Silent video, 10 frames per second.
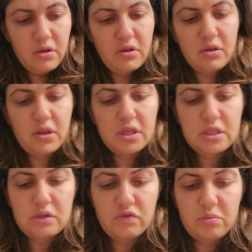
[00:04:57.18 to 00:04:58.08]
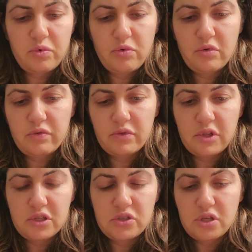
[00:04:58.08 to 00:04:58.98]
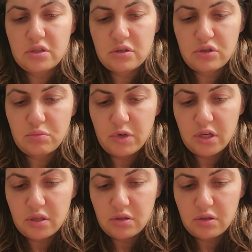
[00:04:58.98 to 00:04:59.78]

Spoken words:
less to rip off, less chance that you might